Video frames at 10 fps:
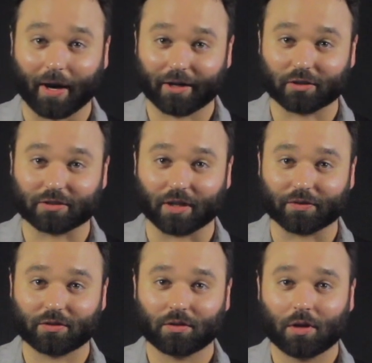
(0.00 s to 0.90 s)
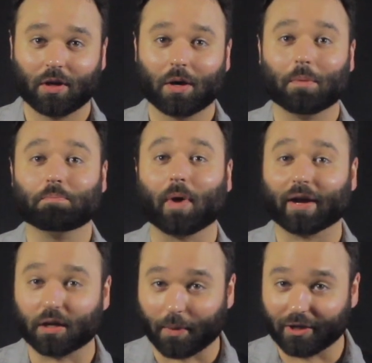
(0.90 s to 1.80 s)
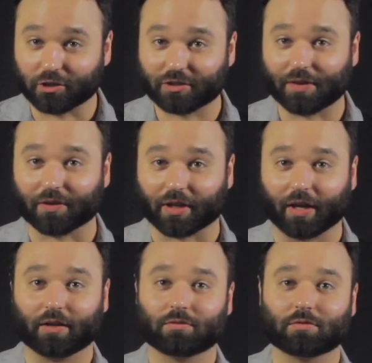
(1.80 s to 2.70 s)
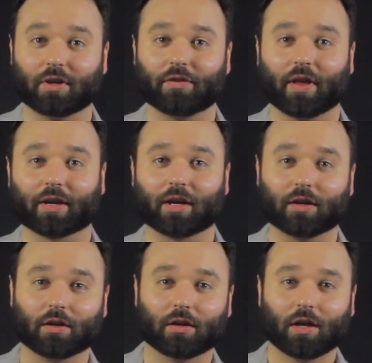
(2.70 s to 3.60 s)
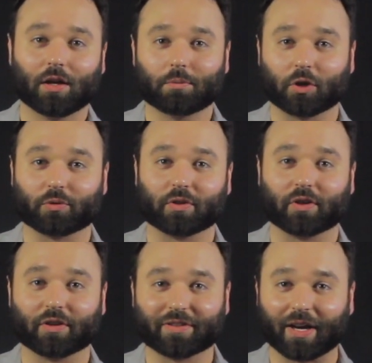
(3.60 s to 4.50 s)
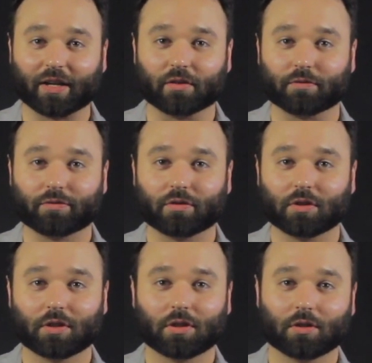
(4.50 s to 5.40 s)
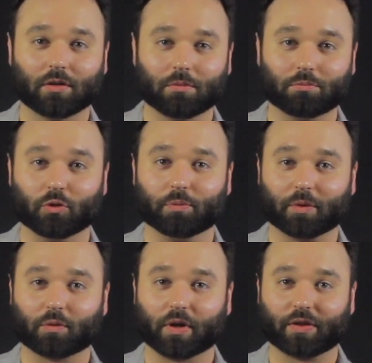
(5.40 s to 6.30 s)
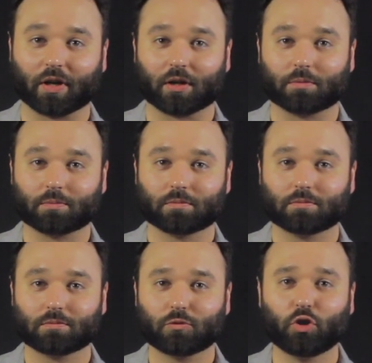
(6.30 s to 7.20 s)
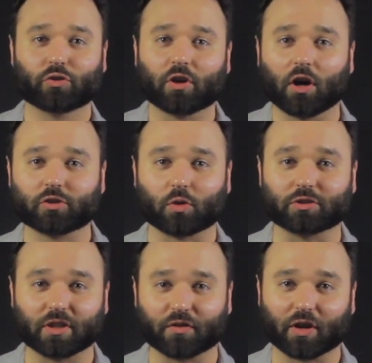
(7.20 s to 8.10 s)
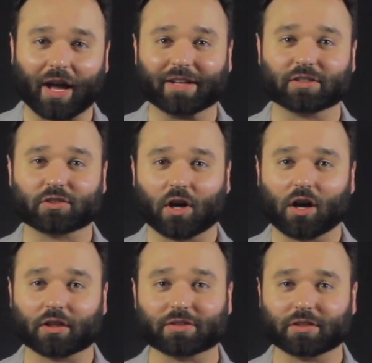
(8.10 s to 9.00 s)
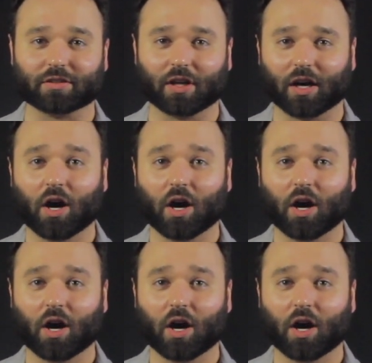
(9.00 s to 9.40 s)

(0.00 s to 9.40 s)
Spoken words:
minor 7, minor major 7 again. And that kind of brings it to this kind of movement right there. Used in all sorts of different kinds of songs and